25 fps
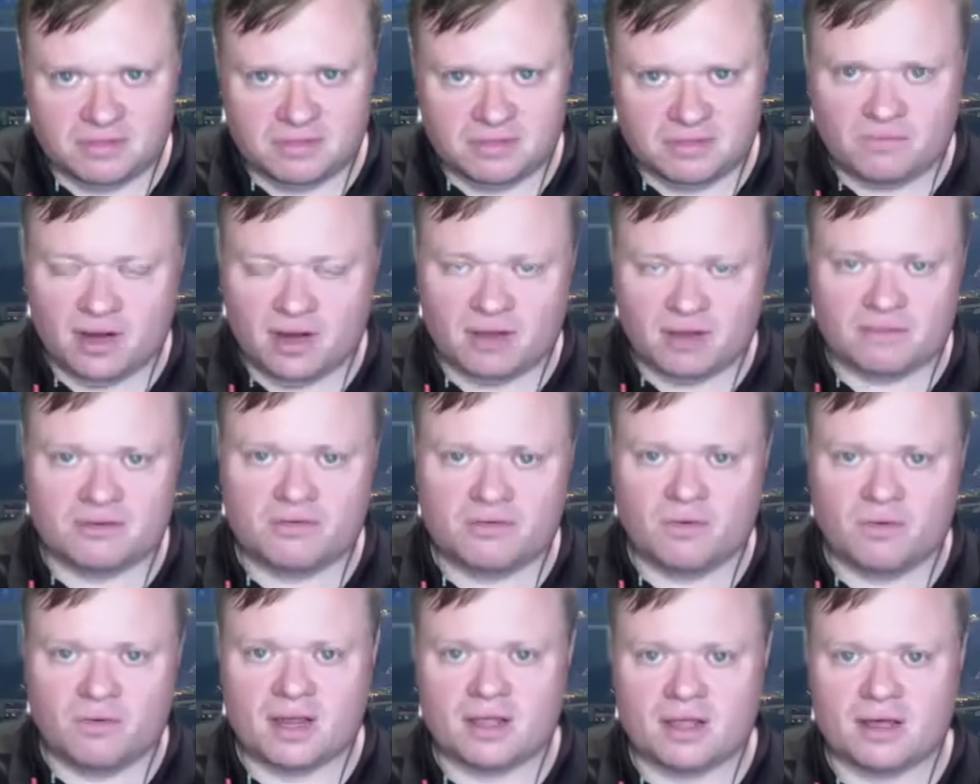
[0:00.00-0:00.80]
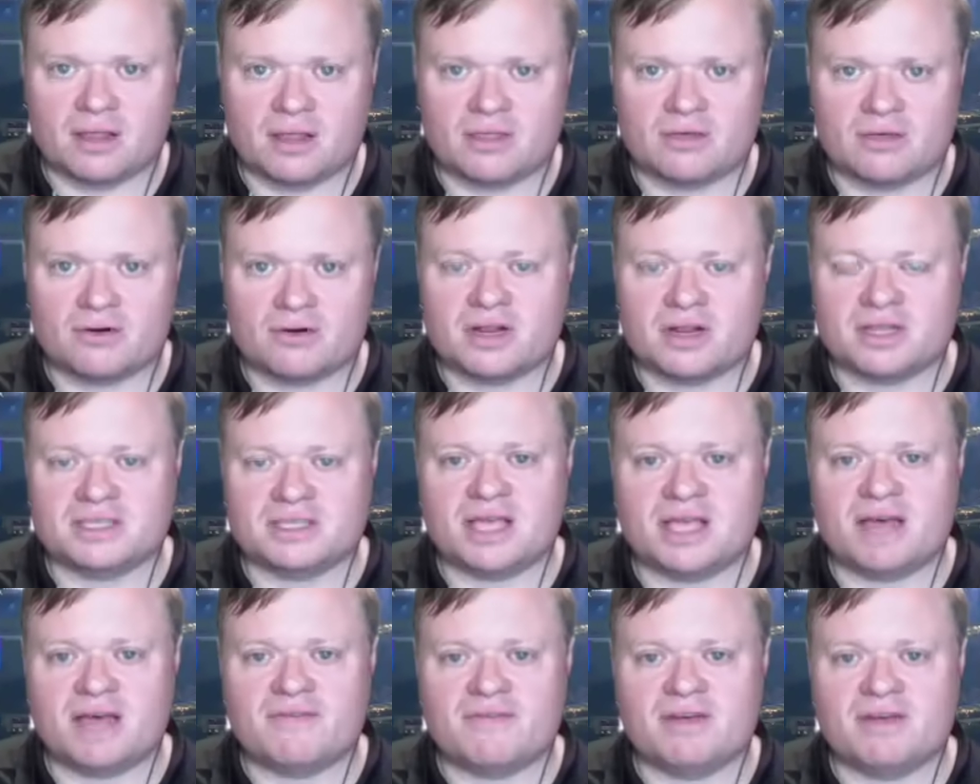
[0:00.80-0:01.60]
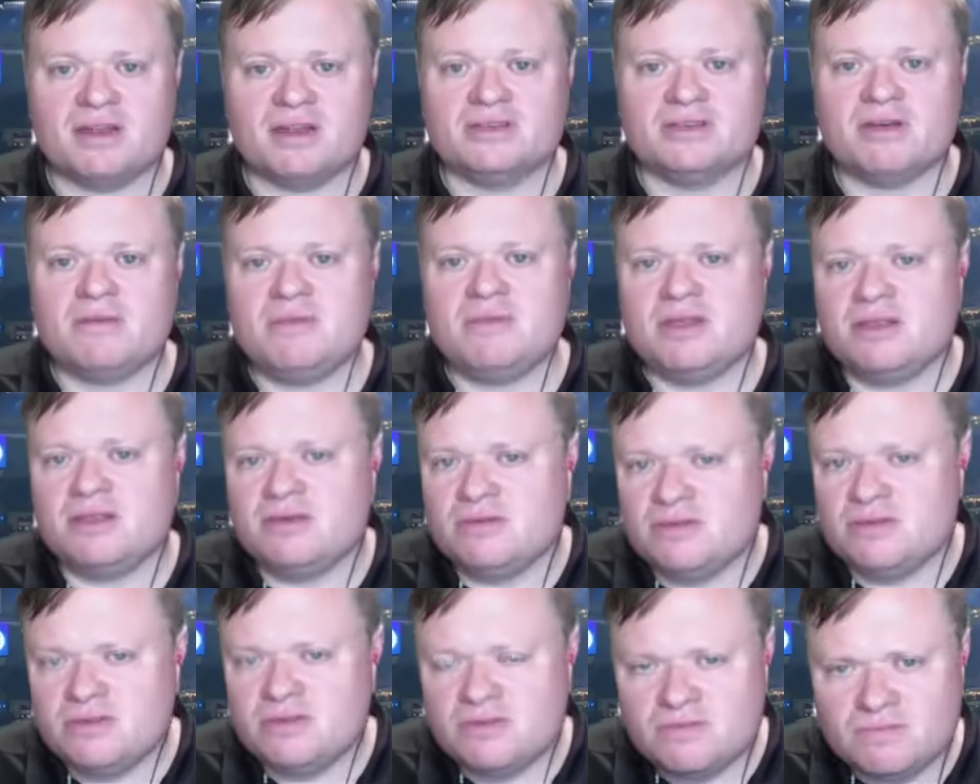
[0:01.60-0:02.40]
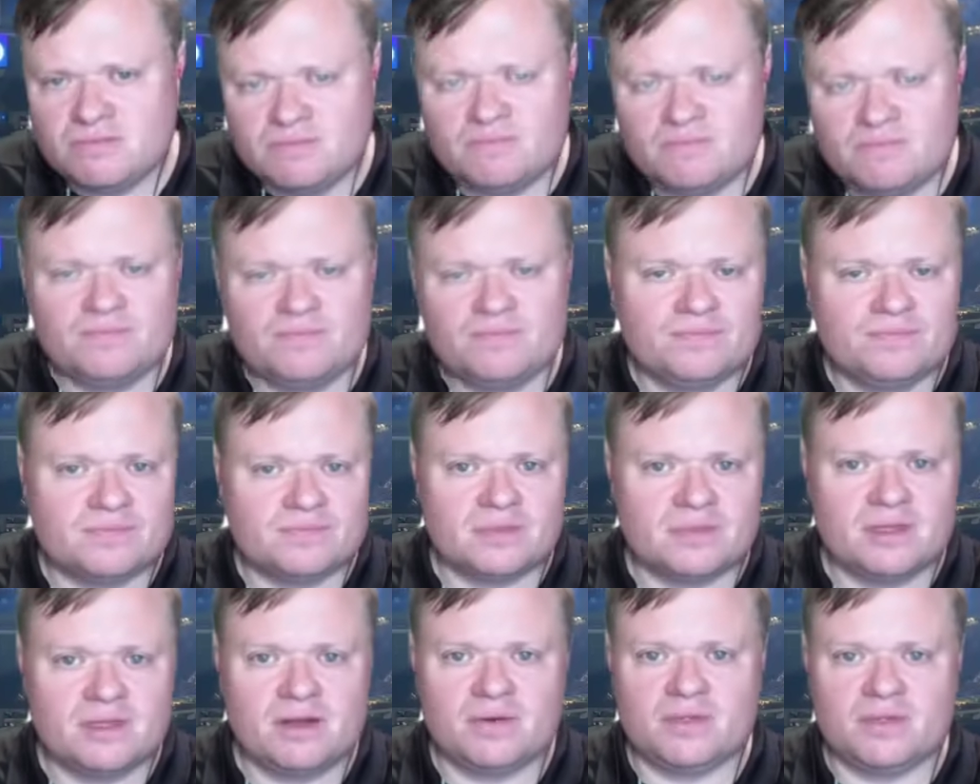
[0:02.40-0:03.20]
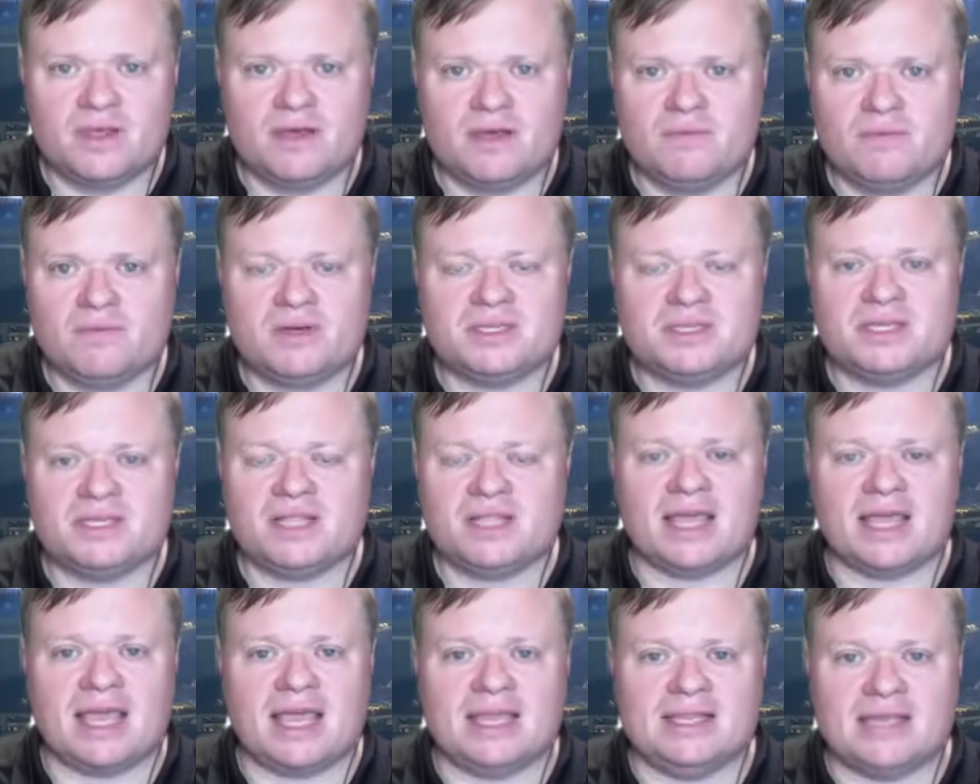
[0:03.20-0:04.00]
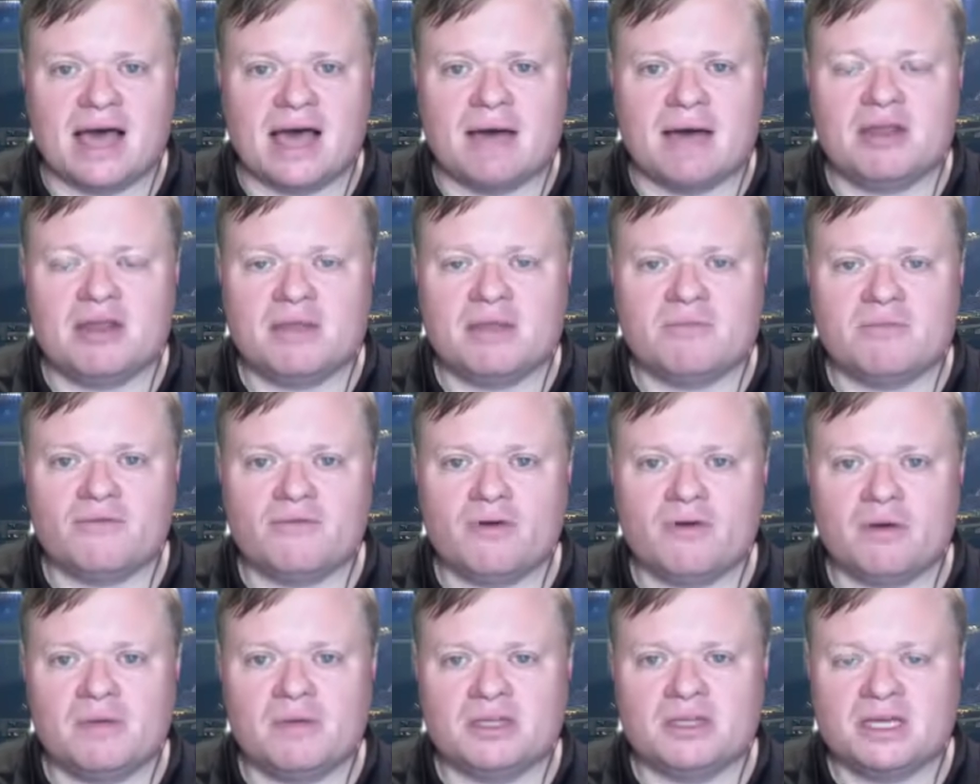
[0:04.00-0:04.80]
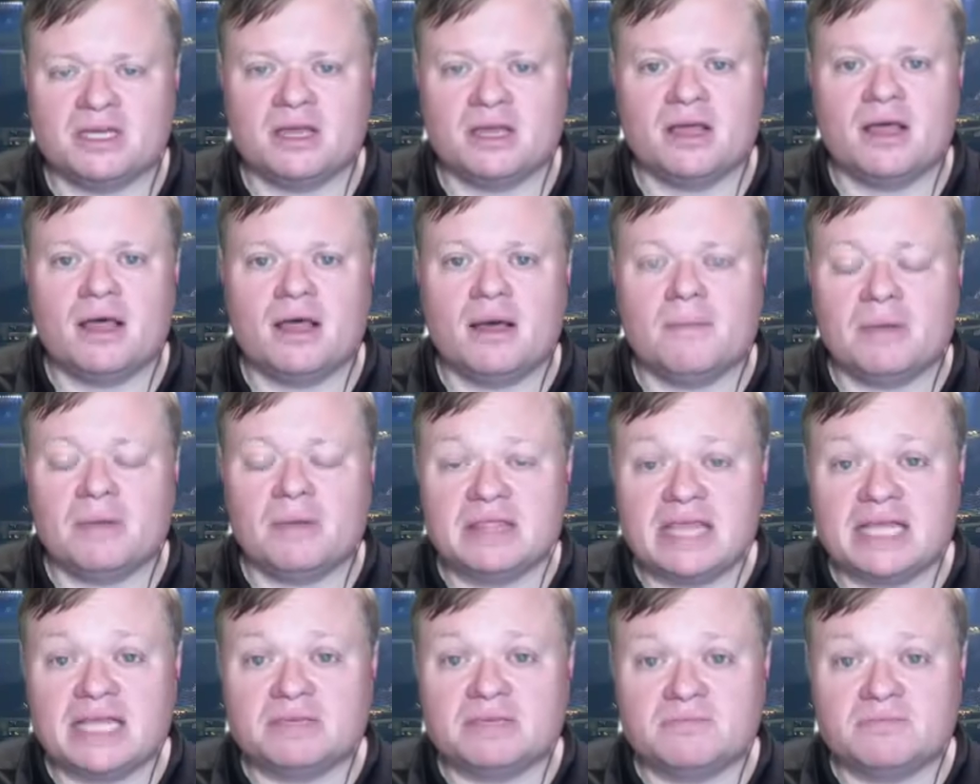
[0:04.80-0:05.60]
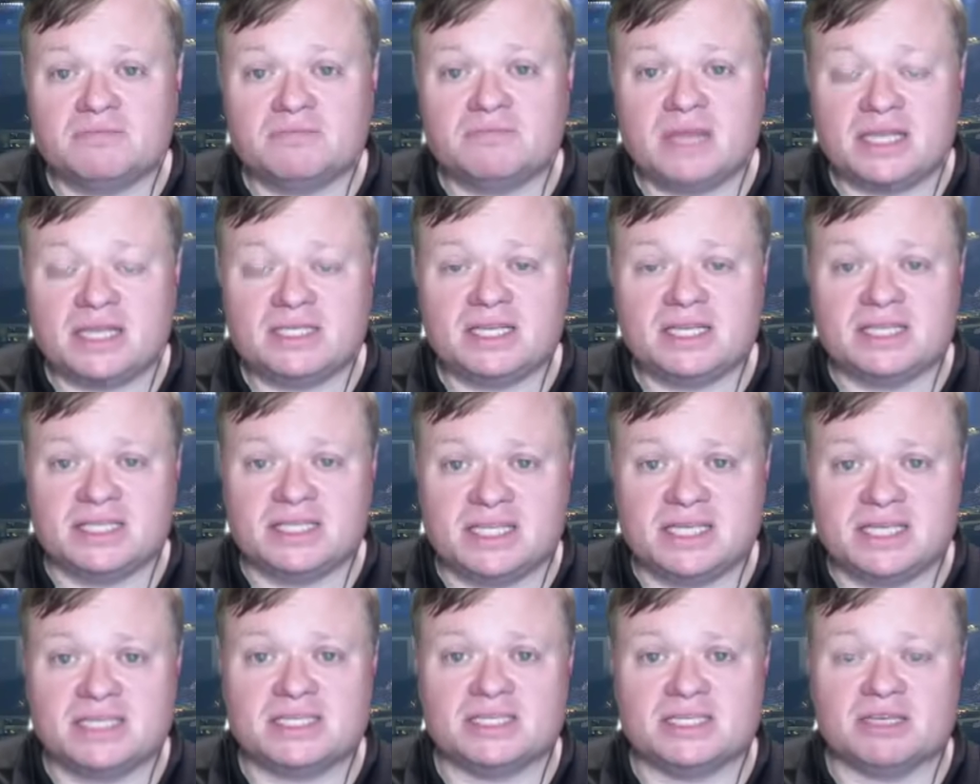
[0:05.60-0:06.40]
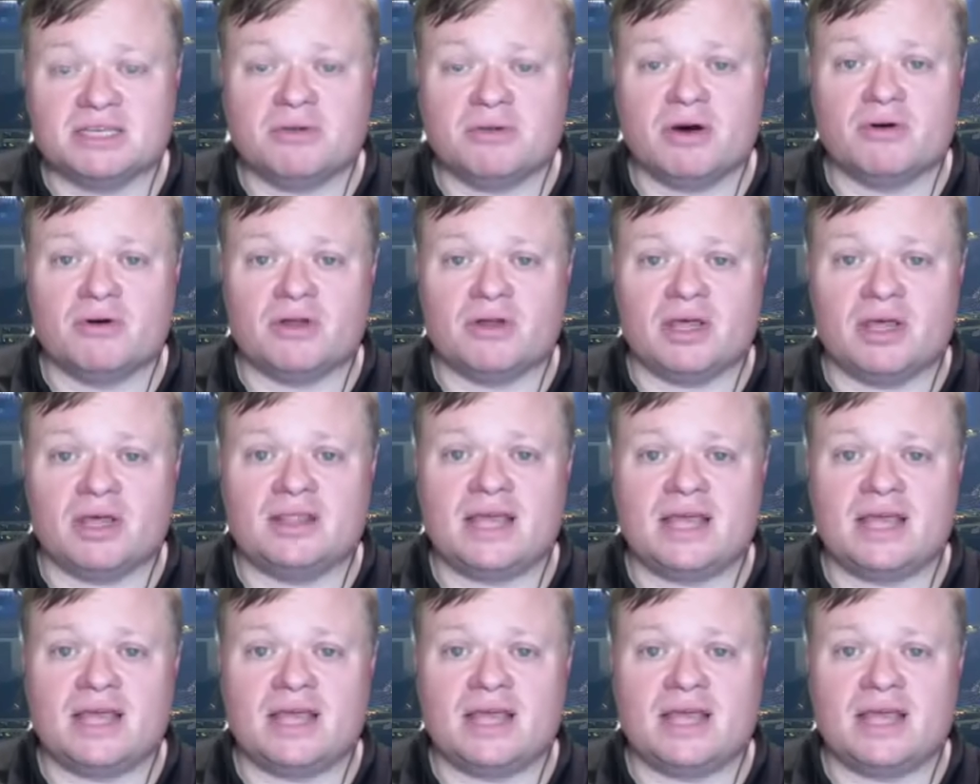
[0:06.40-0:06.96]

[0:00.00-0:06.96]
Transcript: winning 20, yeah, uh, 30 to seven. So, I mean, you, you, you know, it wasn't like a dominant performance, but that's a, that's a decent opponent.